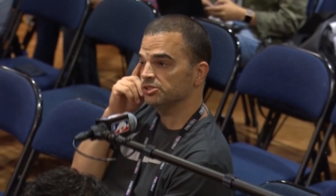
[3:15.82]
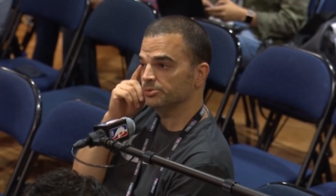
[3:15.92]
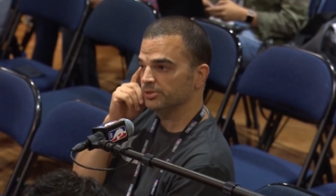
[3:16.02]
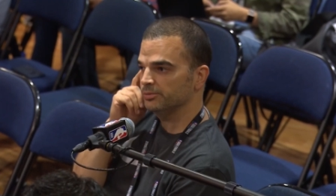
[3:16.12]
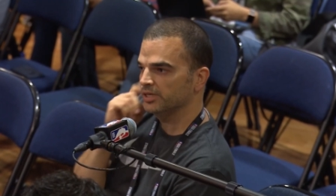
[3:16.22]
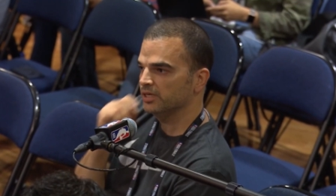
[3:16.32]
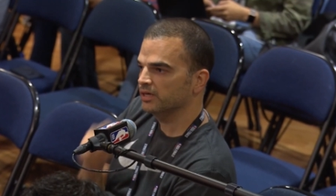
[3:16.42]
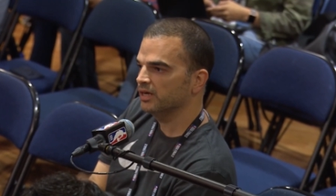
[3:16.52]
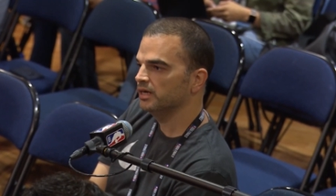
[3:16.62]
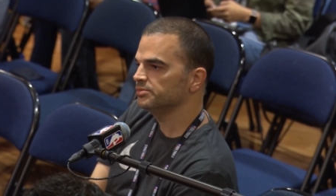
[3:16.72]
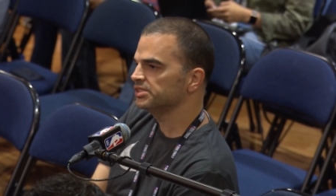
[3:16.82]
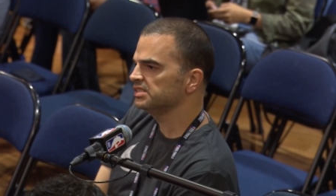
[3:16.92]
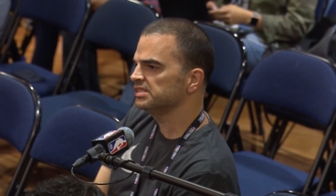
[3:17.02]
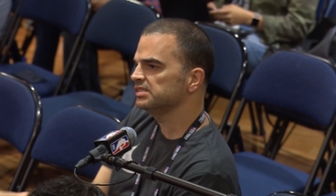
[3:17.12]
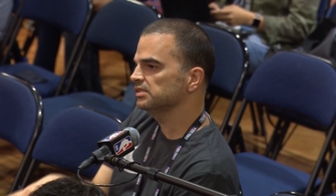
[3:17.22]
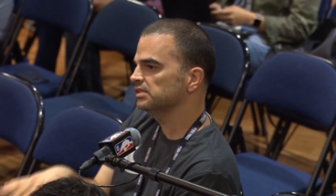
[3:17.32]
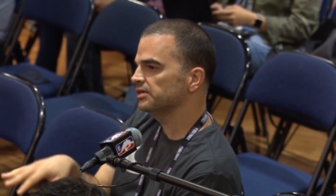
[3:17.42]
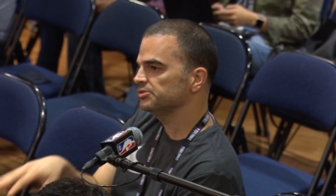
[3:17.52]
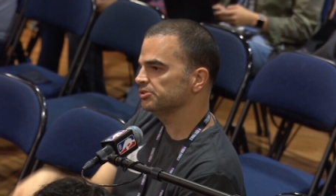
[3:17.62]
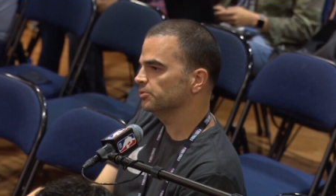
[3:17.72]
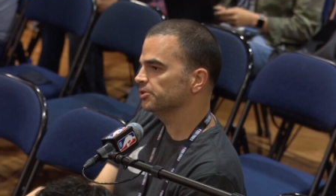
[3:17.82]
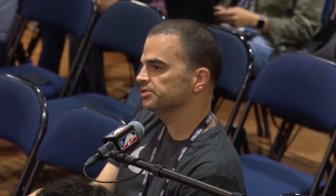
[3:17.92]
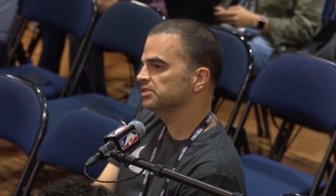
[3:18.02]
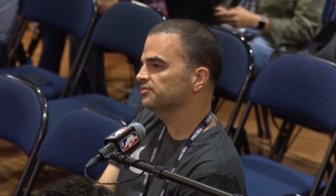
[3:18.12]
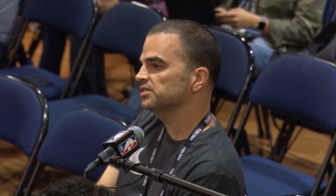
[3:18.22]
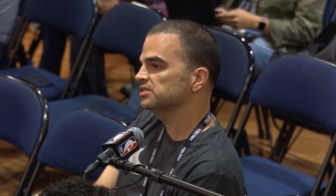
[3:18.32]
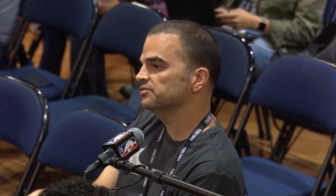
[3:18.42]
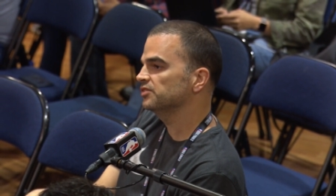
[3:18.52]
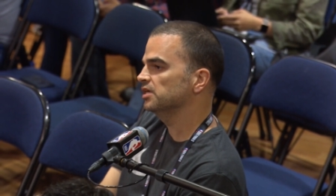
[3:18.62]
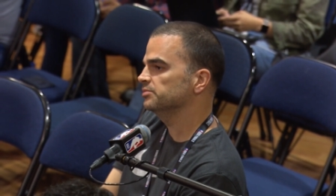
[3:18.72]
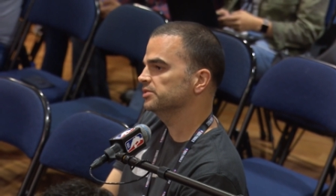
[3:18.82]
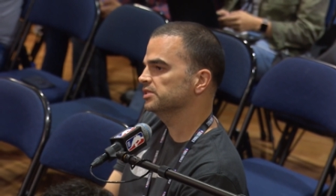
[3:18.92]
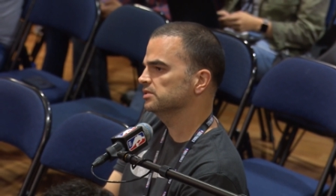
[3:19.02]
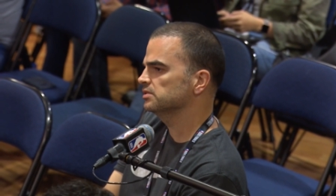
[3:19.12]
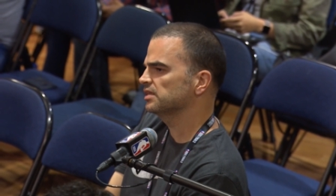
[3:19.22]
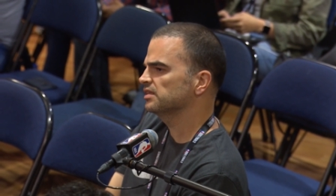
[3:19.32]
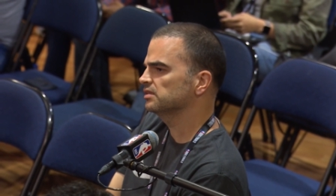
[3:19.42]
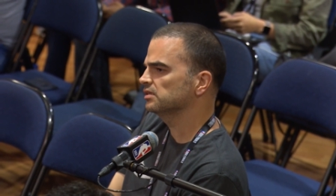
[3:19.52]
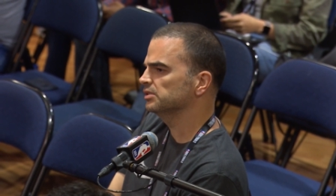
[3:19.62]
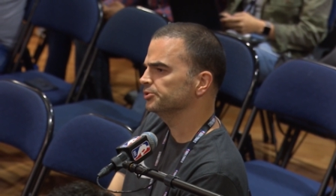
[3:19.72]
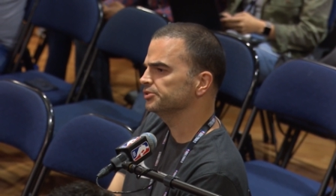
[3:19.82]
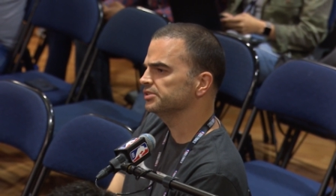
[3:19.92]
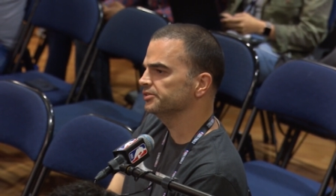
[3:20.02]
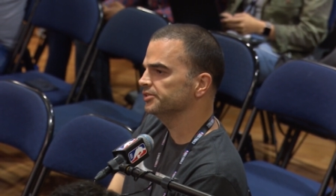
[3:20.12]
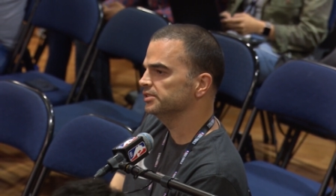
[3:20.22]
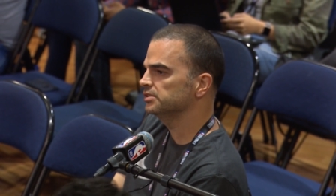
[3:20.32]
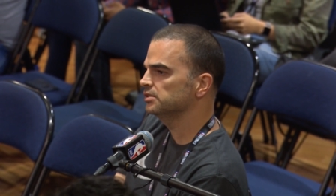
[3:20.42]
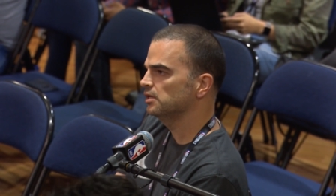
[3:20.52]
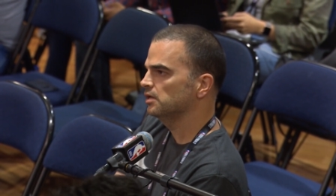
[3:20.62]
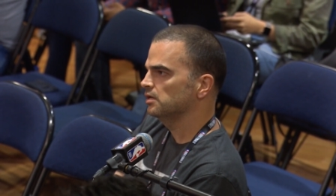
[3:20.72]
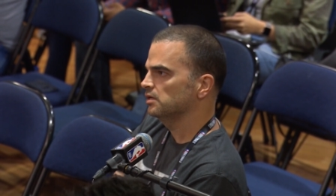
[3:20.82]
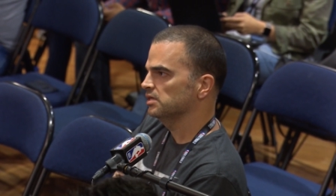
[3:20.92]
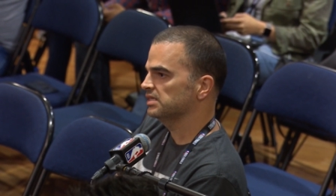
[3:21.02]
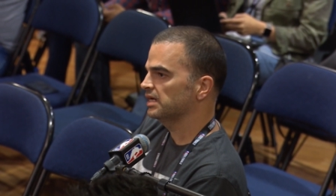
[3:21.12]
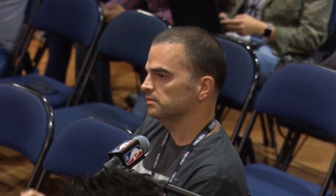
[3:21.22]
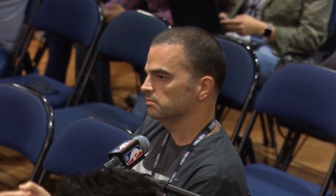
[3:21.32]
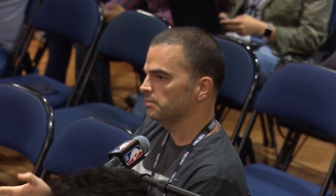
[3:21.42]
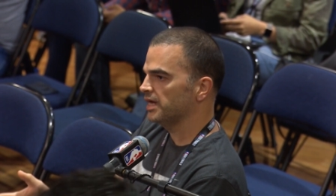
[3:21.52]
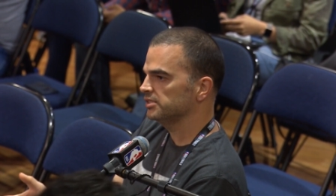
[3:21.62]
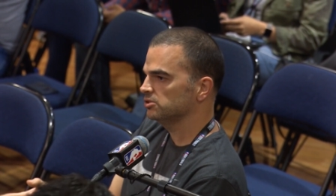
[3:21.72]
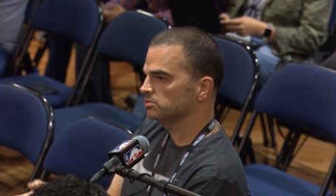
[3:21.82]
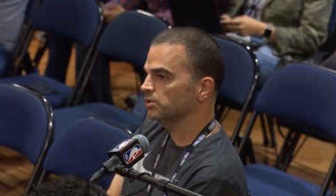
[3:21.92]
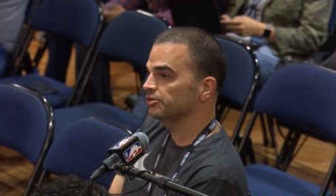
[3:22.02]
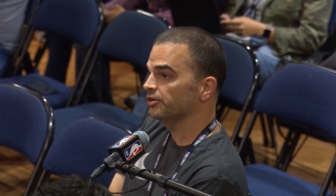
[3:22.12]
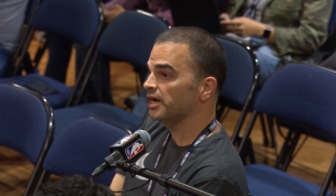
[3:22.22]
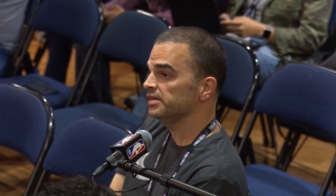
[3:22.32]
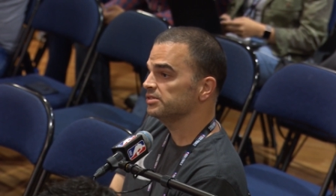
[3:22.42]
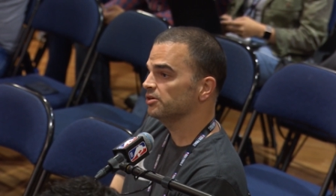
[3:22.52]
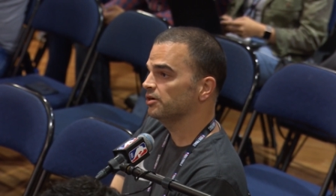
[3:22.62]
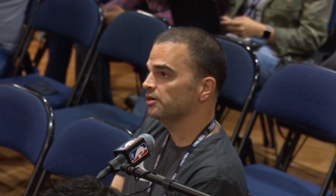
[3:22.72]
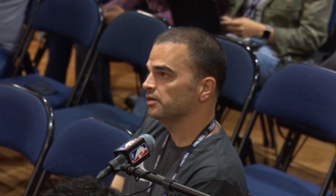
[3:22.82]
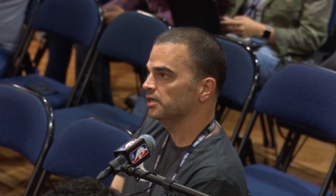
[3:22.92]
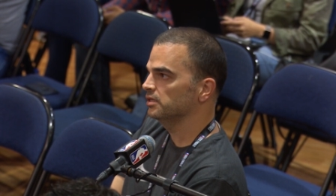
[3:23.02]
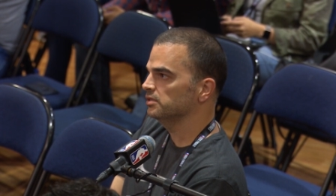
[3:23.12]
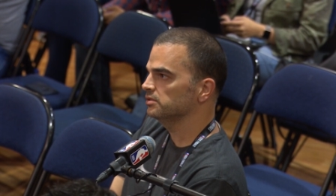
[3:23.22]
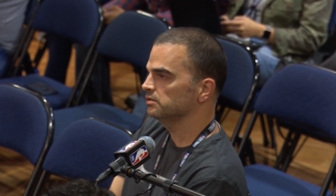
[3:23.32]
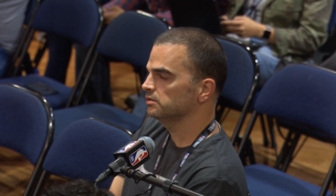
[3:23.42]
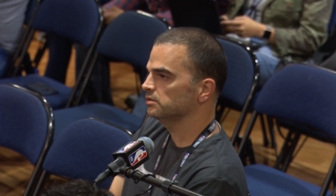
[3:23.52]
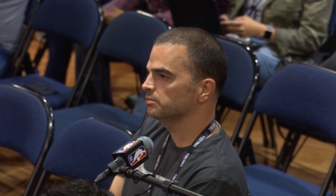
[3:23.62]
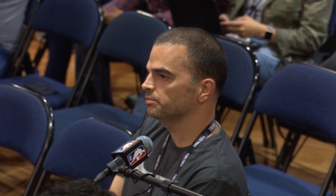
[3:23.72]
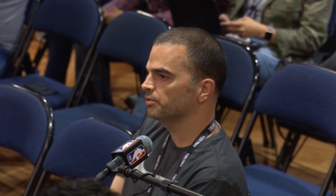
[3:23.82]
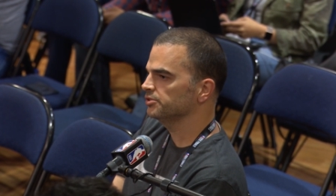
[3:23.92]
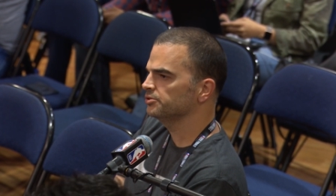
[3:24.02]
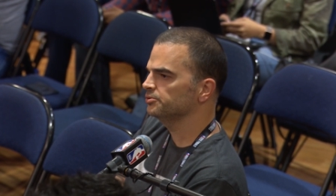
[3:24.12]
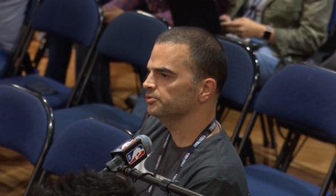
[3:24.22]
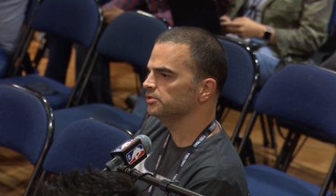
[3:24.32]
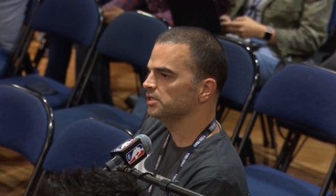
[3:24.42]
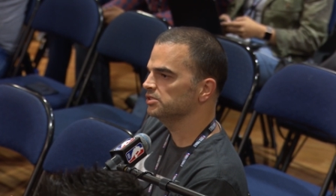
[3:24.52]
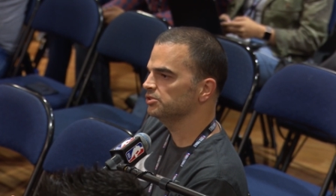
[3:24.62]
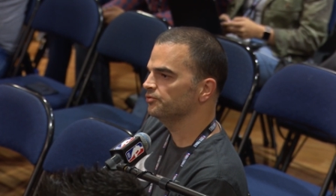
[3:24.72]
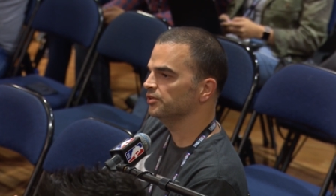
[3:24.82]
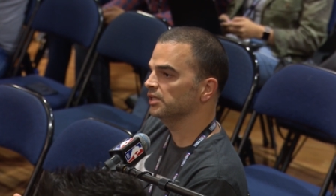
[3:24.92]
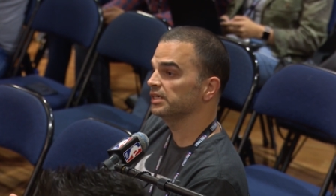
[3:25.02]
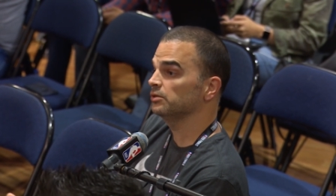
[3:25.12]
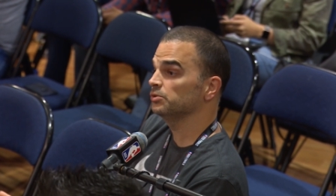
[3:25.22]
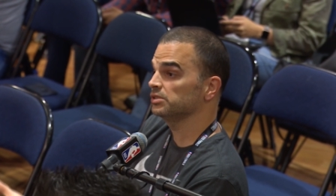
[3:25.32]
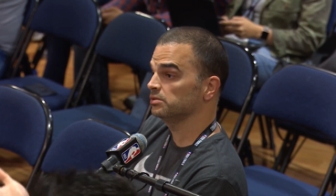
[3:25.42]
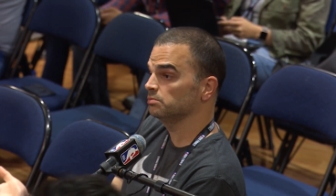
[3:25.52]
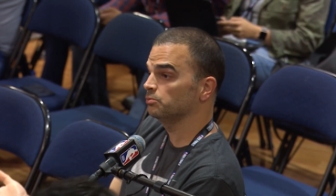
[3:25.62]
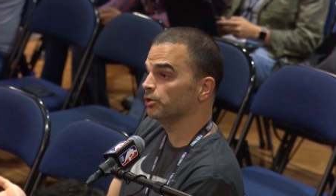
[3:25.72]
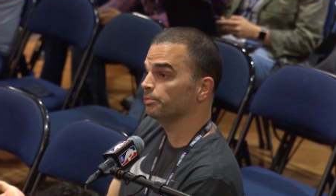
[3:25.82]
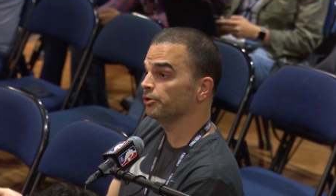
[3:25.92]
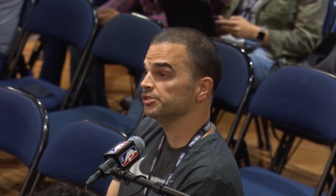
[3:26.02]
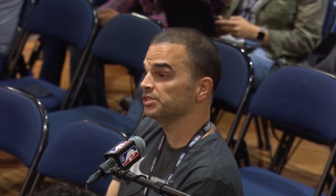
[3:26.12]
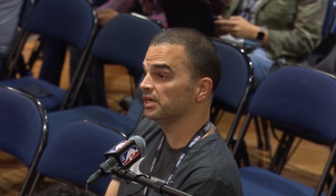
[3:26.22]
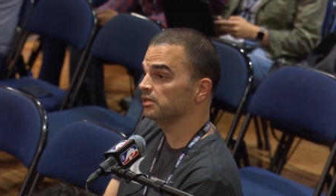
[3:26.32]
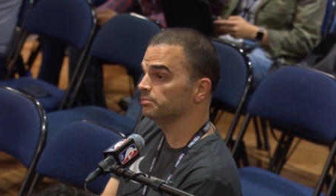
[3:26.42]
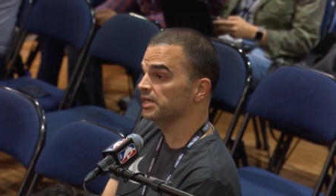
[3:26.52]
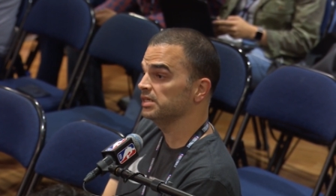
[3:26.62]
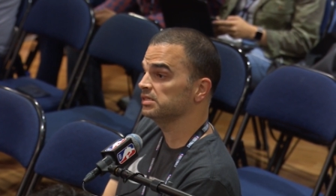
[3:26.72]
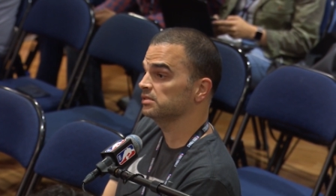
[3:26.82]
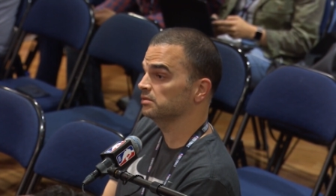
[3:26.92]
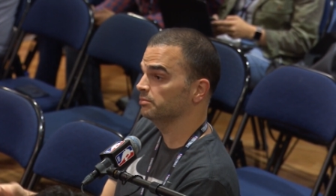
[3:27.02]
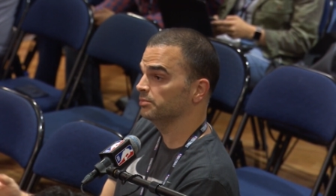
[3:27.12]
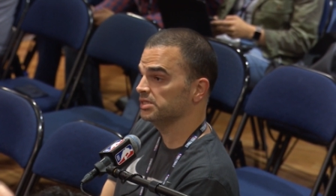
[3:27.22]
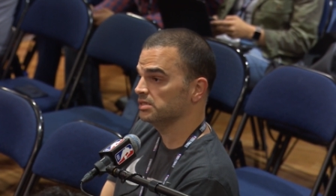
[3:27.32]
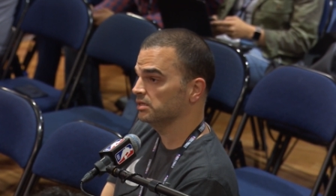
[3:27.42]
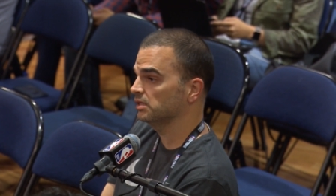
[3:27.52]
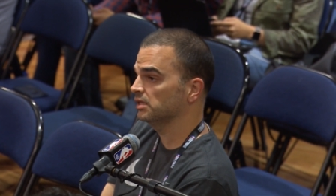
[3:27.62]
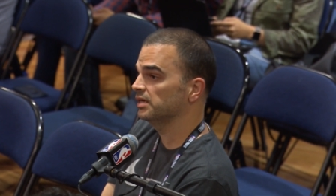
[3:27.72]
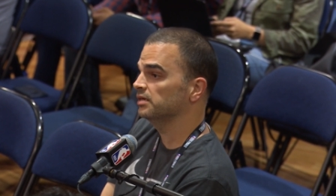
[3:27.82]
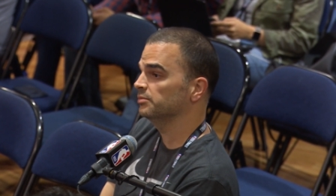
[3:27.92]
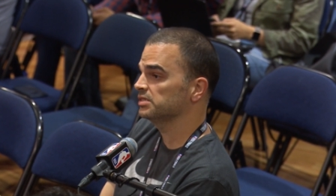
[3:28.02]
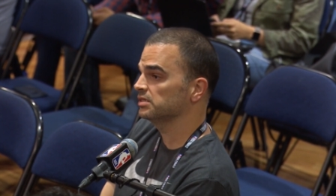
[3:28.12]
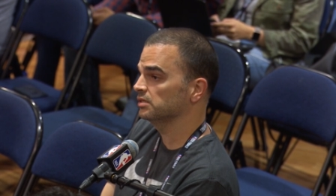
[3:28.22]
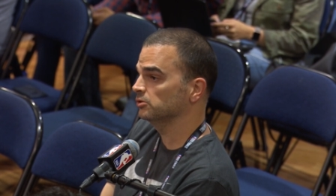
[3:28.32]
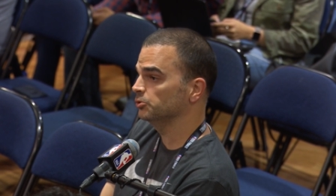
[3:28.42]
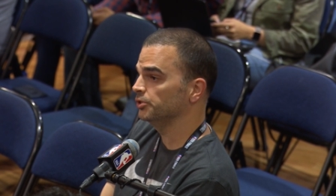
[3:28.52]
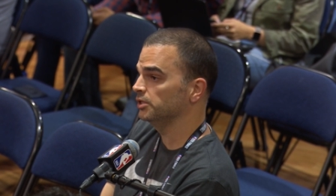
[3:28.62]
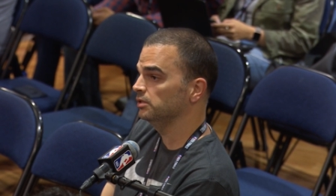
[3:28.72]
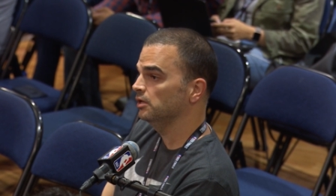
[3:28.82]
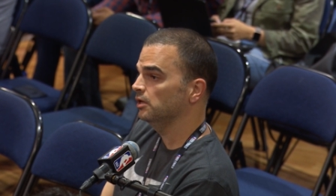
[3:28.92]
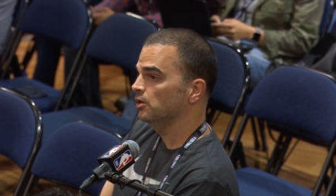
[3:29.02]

Schumann, N B A dot com. Statistically, that was your worst defensive game since, I think, the Clippers series. Does that match what your eyes saw? And then part two, do you feel like it was more personnel-based and missing Klay, missing Looney?